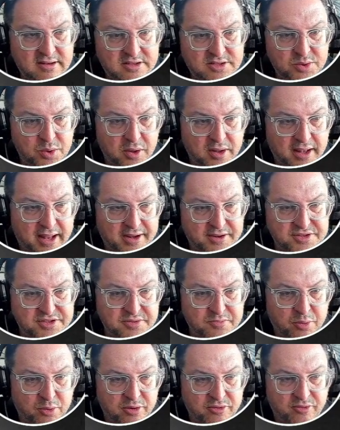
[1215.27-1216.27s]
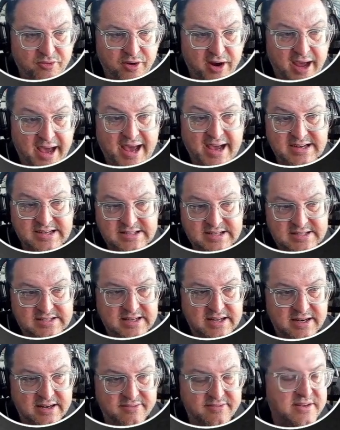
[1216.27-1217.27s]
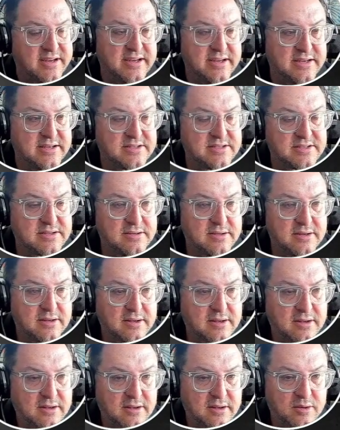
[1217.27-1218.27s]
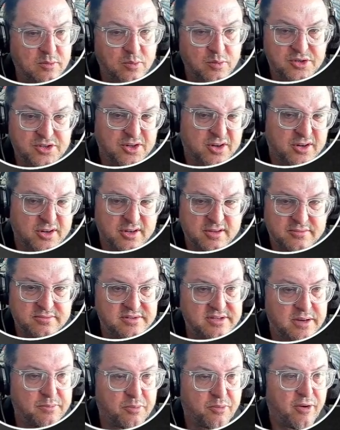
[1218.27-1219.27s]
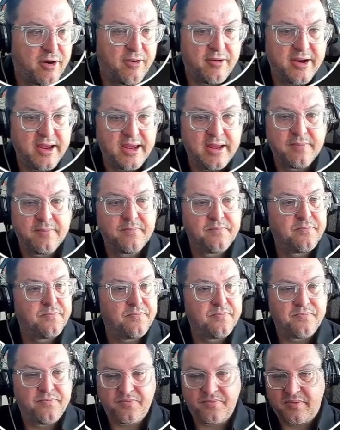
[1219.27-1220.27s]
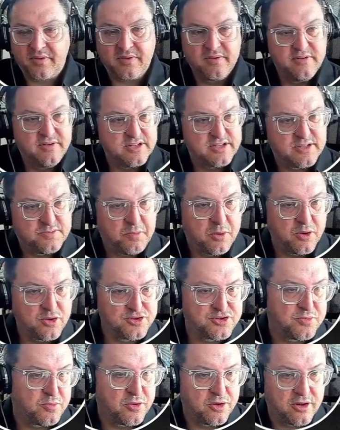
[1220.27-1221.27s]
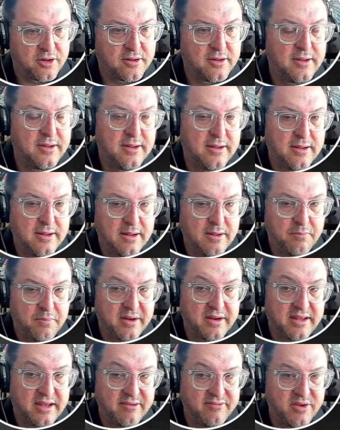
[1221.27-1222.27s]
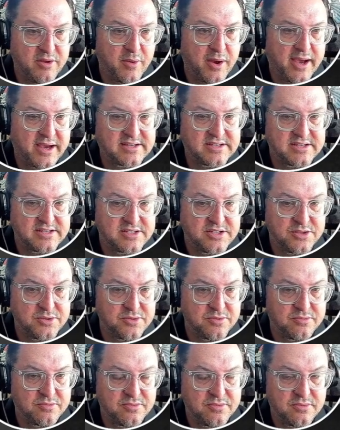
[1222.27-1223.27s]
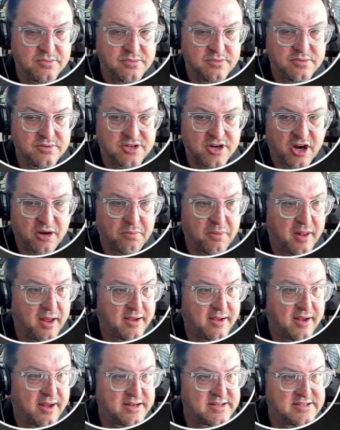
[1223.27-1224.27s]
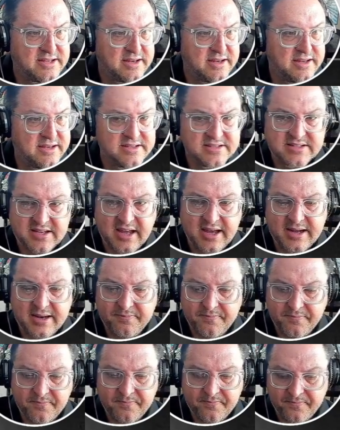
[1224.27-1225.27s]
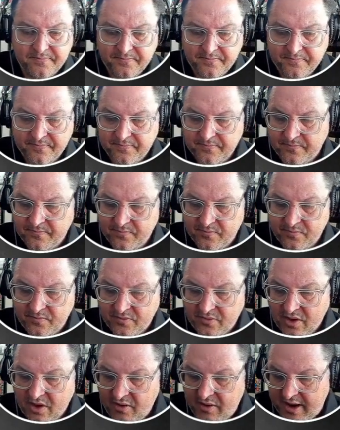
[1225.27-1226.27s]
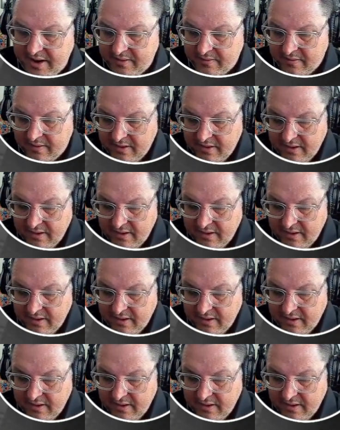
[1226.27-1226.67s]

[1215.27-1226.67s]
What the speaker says: to allow support for access NFTs, which are temporary, disposable, but give you access to Darkblock content inside. All right.